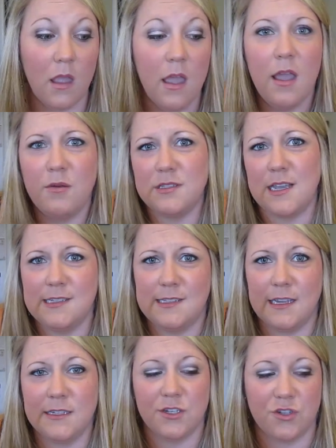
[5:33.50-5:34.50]
it was nice
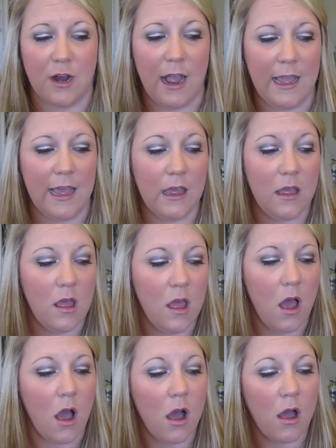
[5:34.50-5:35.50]
to get to try it.
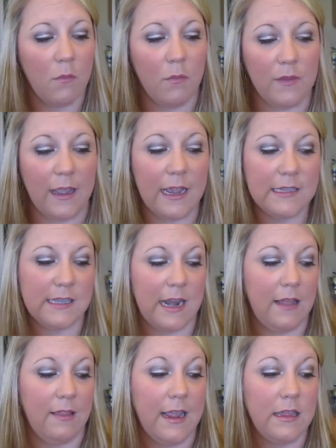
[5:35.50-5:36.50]
Um, like I said,
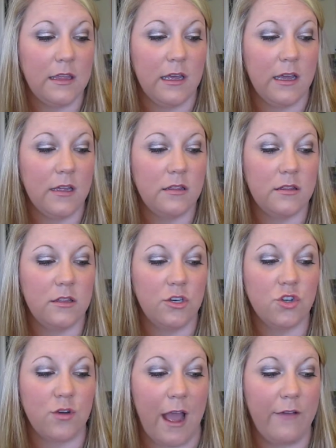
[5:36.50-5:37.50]
I like the, the
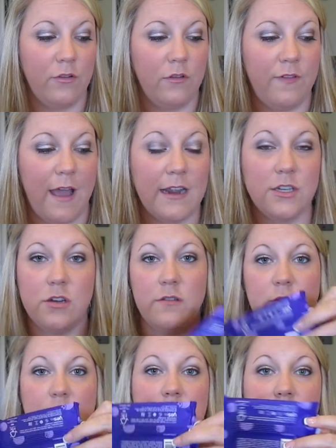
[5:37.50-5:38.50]
travel factor
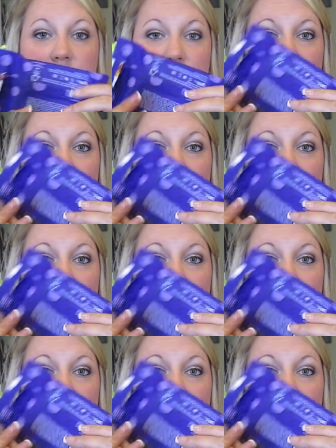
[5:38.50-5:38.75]
of these.